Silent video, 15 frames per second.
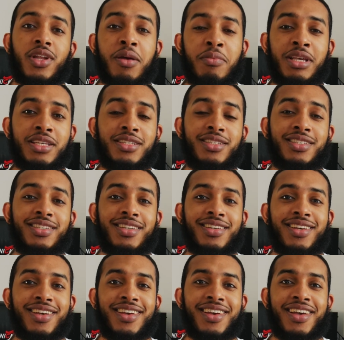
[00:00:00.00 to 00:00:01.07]
that means
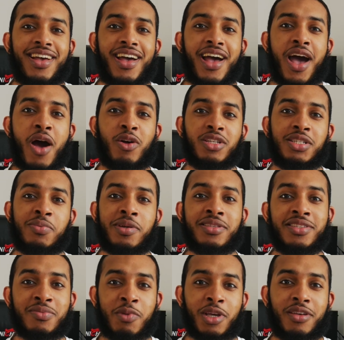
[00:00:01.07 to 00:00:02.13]
I was expecting
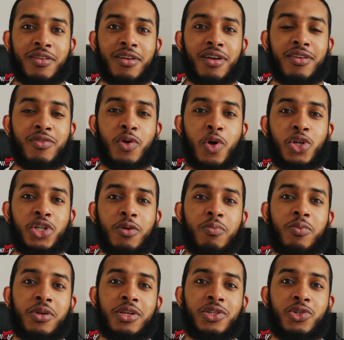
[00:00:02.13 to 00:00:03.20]
to make a Photoshop
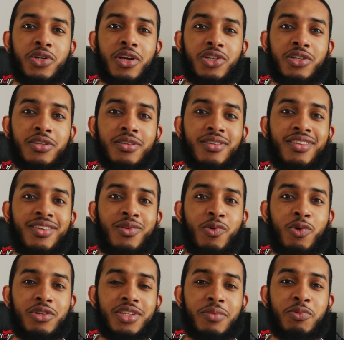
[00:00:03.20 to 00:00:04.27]
introduction
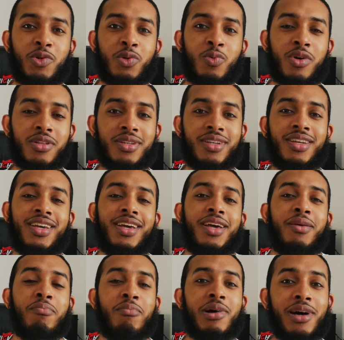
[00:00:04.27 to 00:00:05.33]
course episode 1,
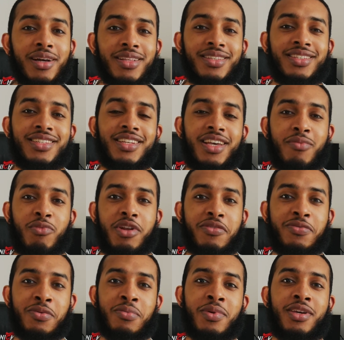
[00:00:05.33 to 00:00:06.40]
but I'm gonna have
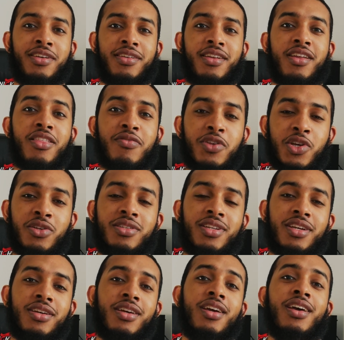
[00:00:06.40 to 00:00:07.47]
to be making another video
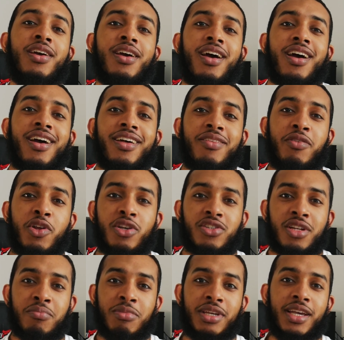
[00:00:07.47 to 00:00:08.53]
today. And the video is
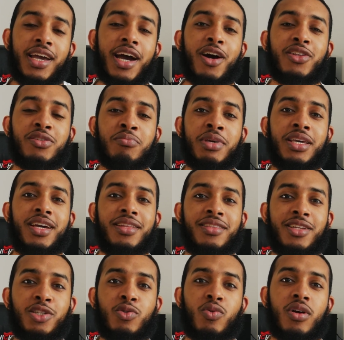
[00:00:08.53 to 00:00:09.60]
gonna be how to make a
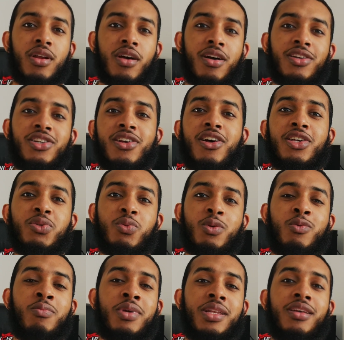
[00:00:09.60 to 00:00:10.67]
digital collage. Last week
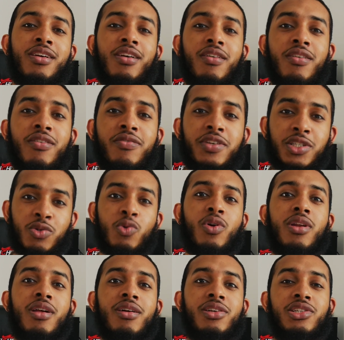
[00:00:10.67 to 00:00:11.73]
we made a physical
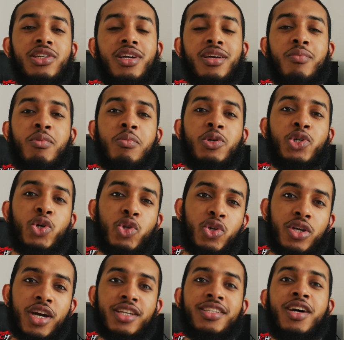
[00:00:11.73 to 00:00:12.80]
collage, and I'm gonna be showing you
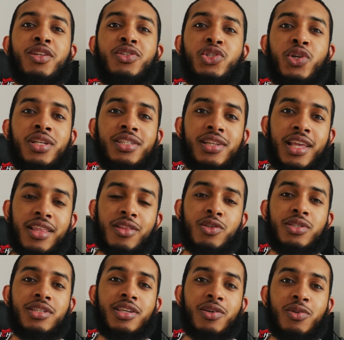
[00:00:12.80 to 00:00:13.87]
guys how to translate those
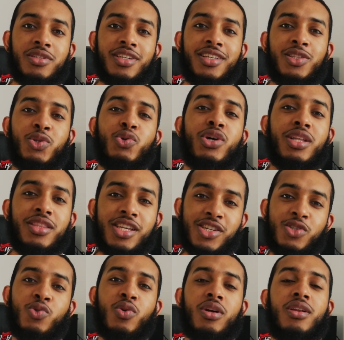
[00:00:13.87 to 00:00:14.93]
skills into a
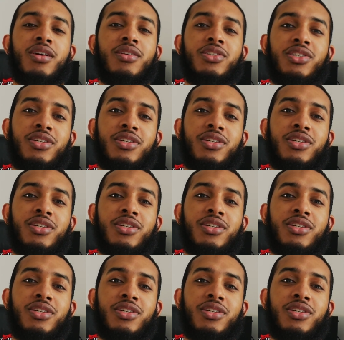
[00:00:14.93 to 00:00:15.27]
digital collage.